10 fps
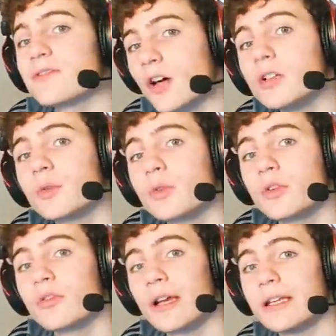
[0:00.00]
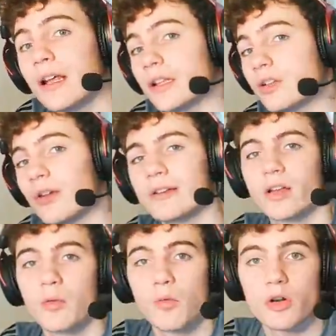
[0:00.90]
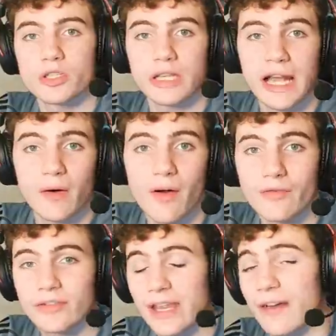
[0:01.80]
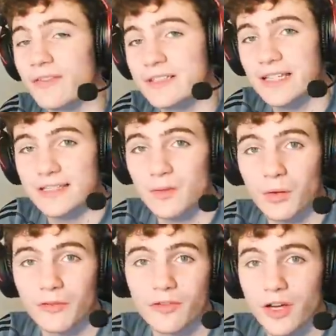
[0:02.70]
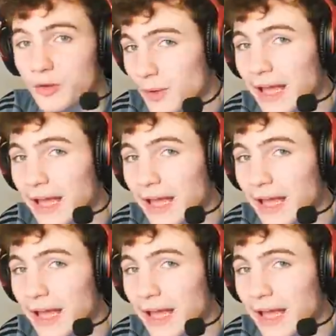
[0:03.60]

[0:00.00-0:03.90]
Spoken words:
finals were great and I had a great time watching it, however, the FNCS qualifiers were